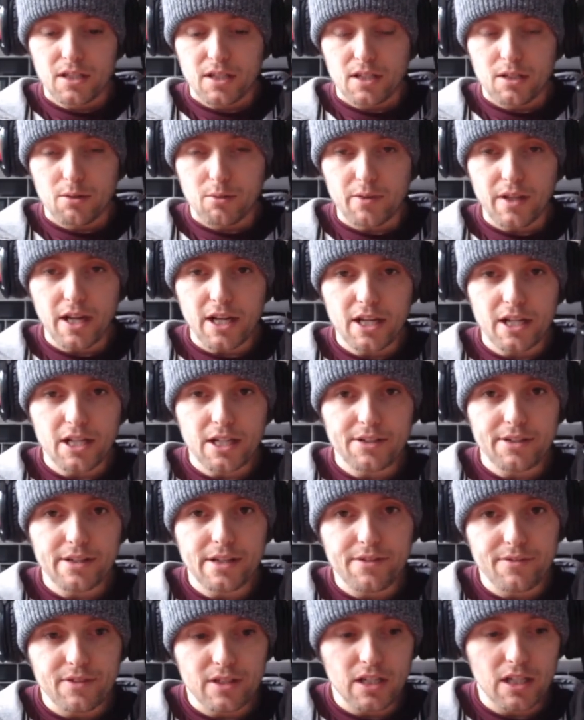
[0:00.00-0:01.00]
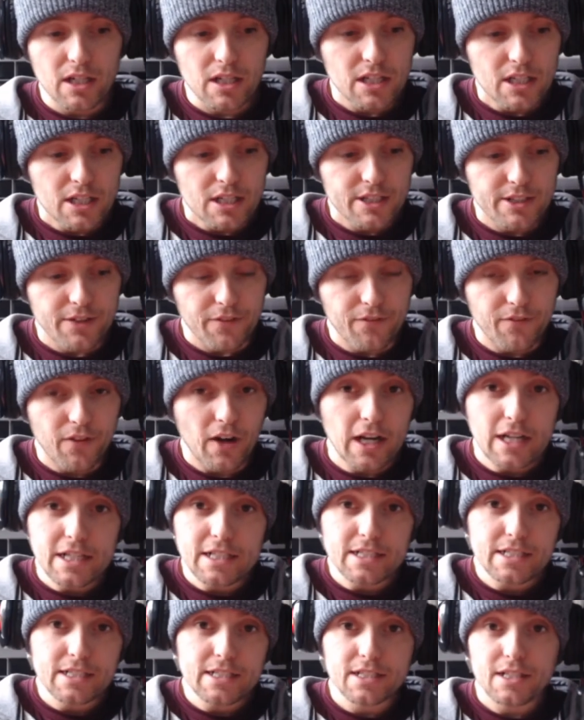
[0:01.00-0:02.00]
that could either
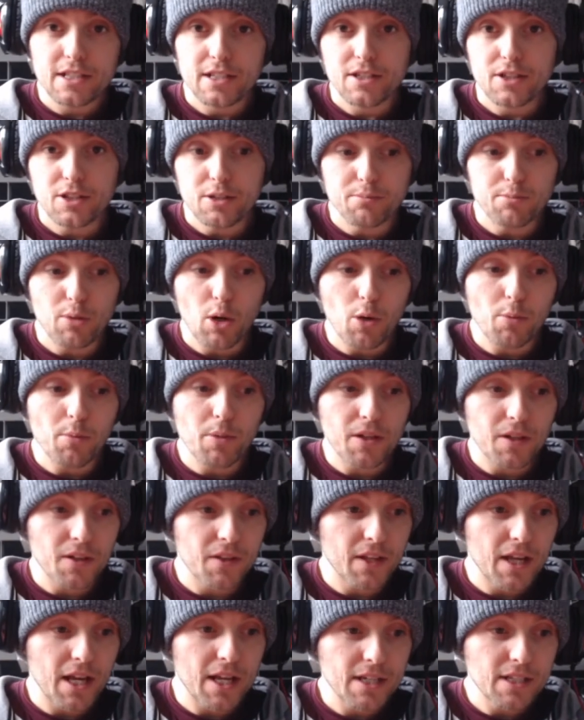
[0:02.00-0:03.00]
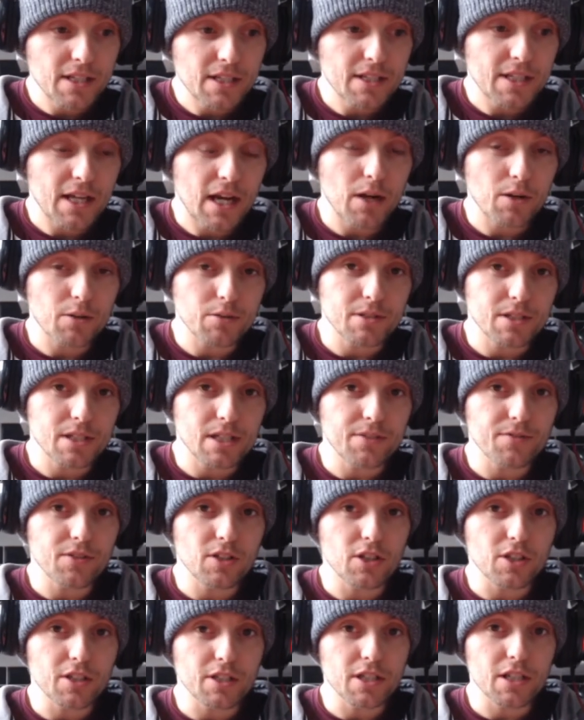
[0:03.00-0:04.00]
defined the moment then that I was either
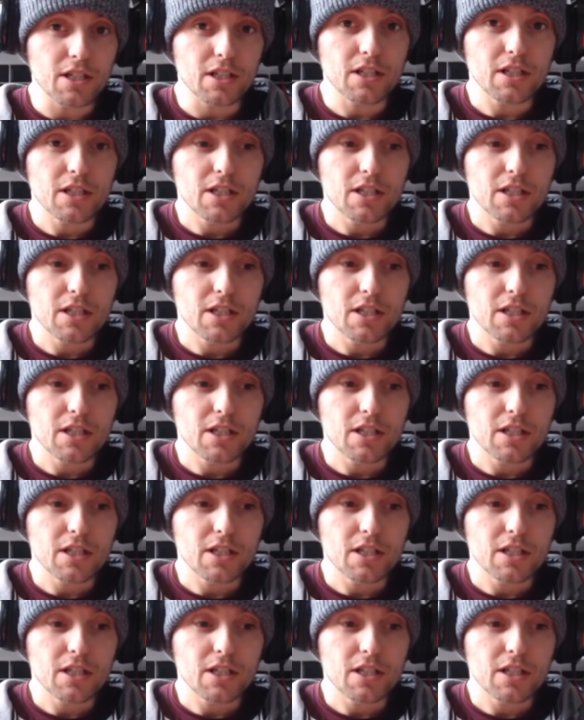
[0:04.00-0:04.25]
gonna,